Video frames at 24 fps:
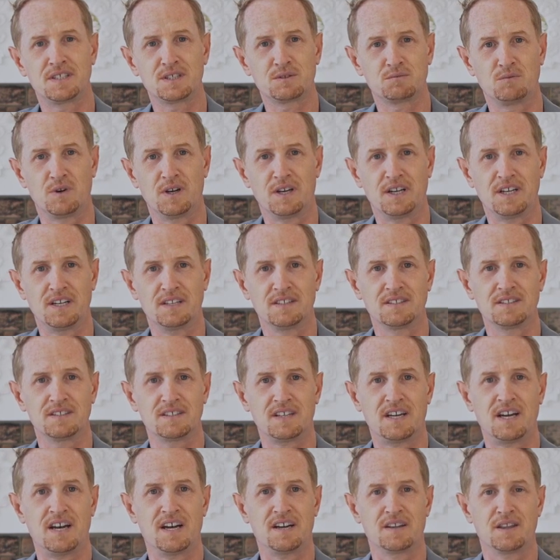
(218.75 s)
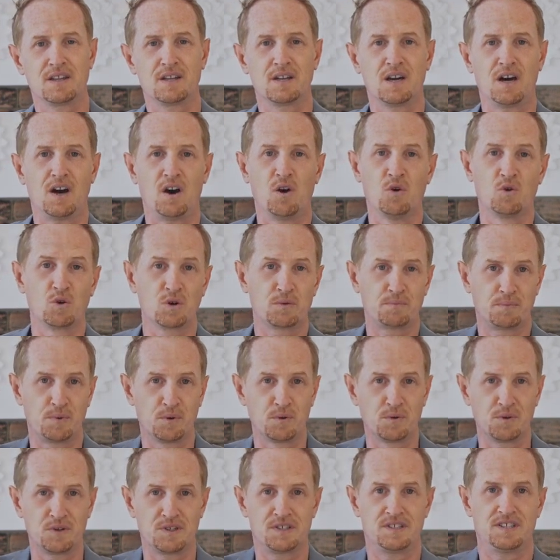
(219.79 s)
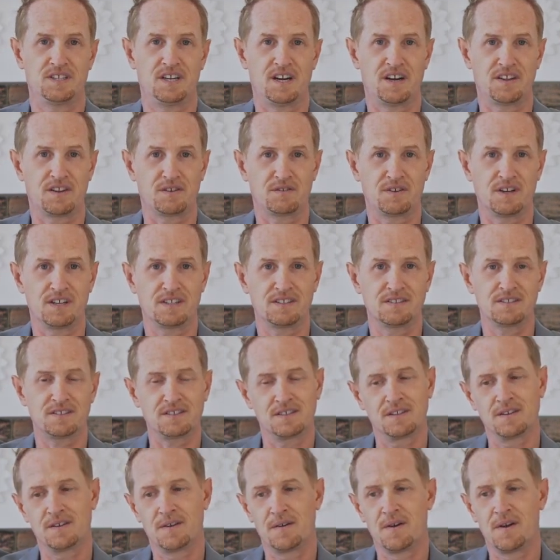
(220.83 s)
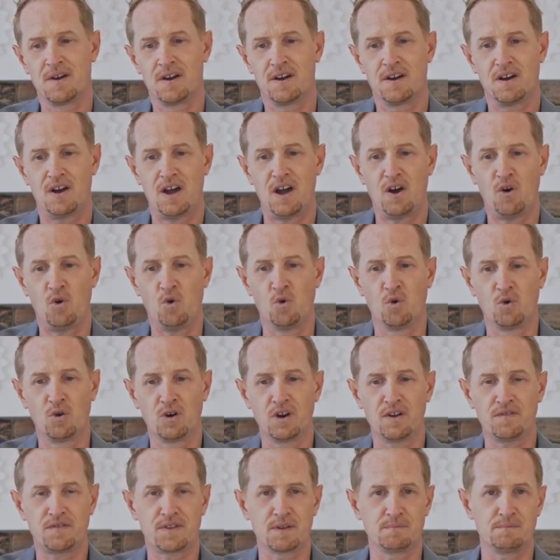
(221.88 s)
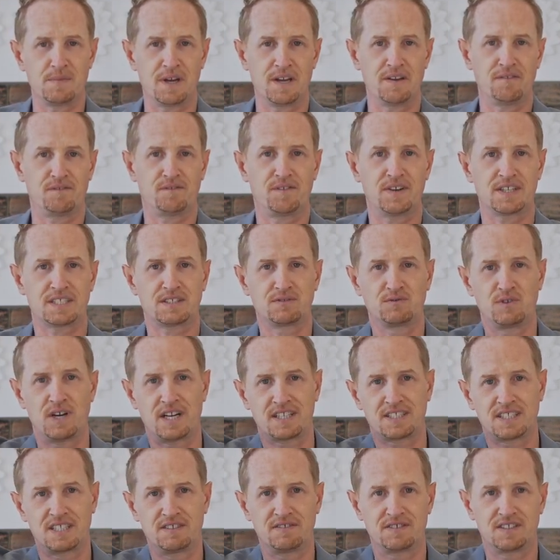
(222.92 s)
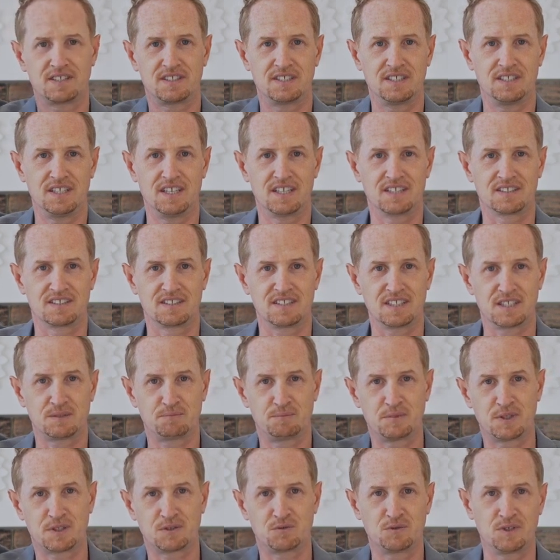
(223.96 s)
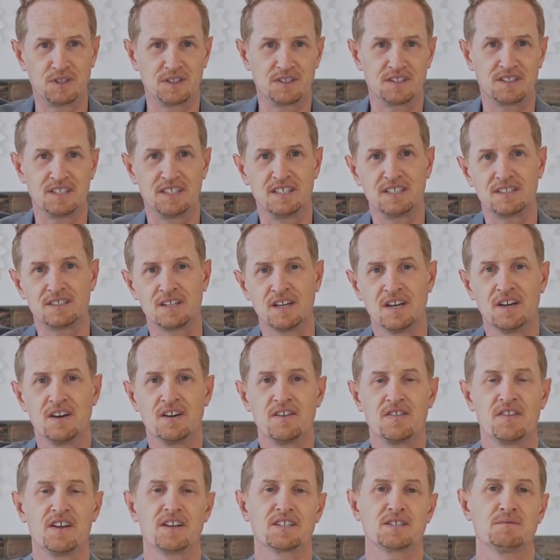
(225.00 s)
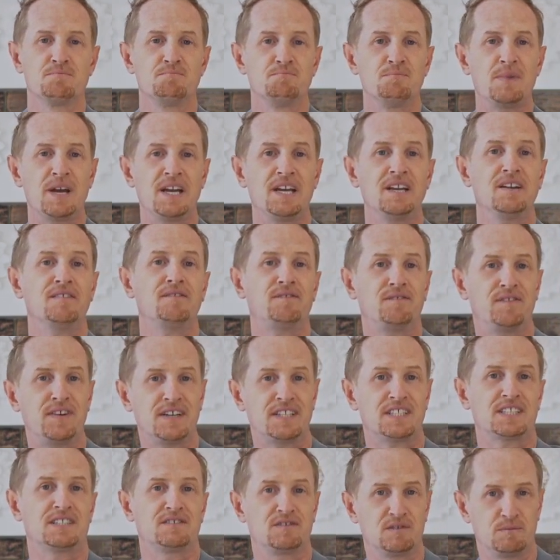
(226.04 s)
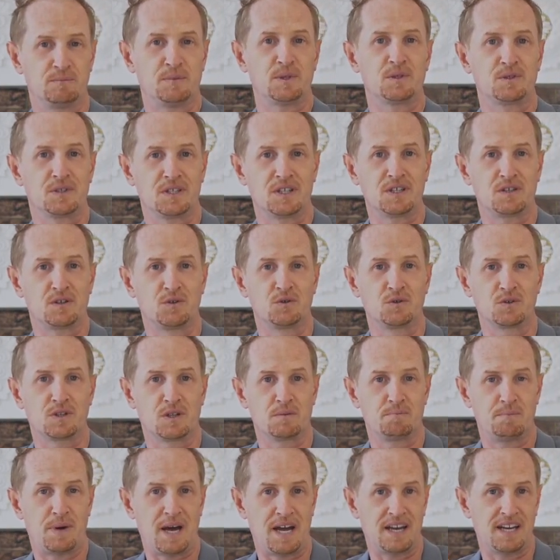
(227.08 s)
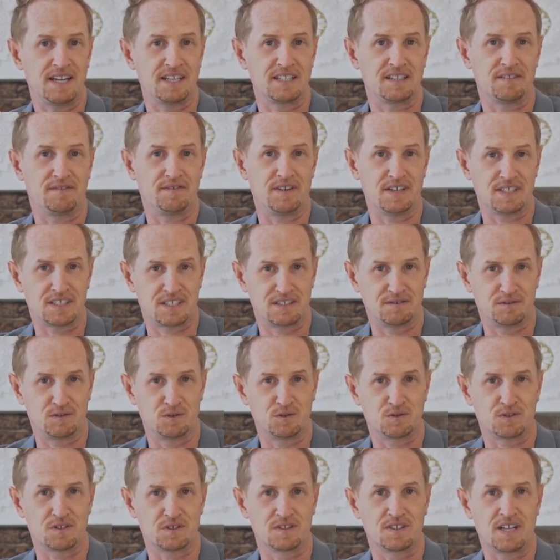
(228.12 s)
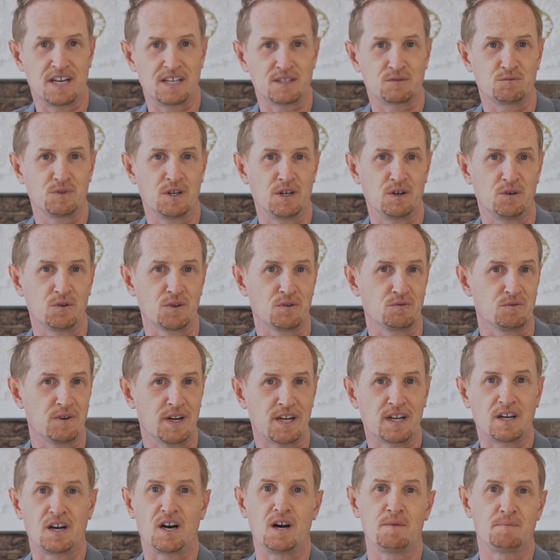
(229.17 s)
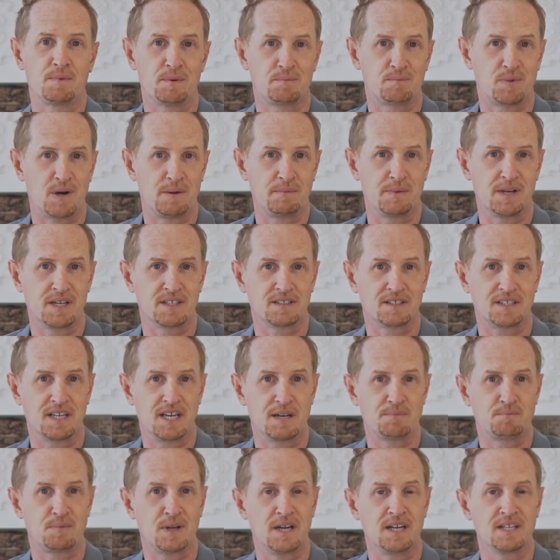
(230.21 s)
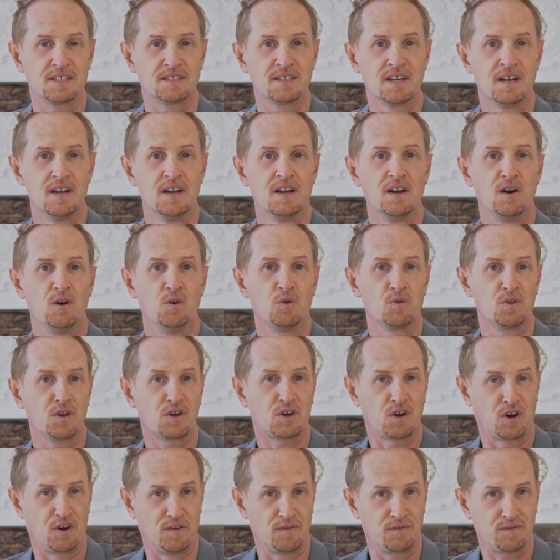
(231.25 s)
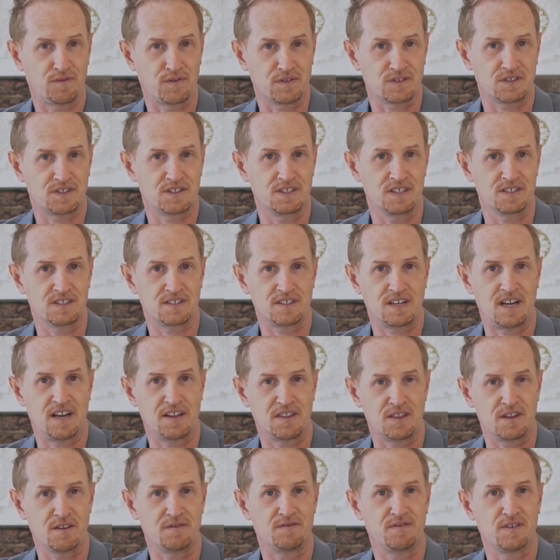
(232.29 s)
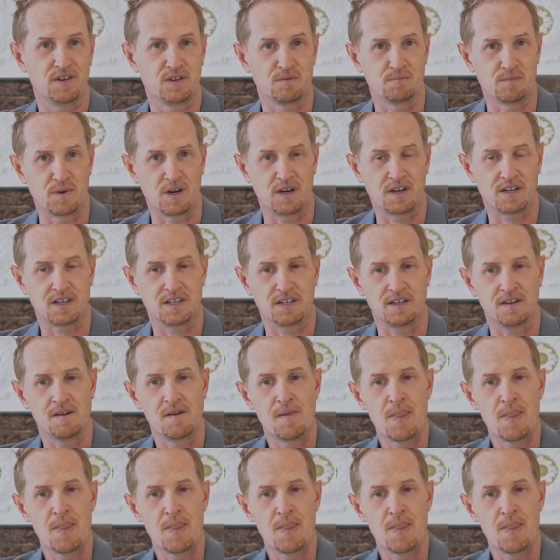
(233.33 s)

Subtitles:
is one end and the old port is the other end. All of the main festival activity exists between these. There's a main festival building called the Palais des Festivals, and that's where all the red carpet premieres take place, all the conferences and the film market.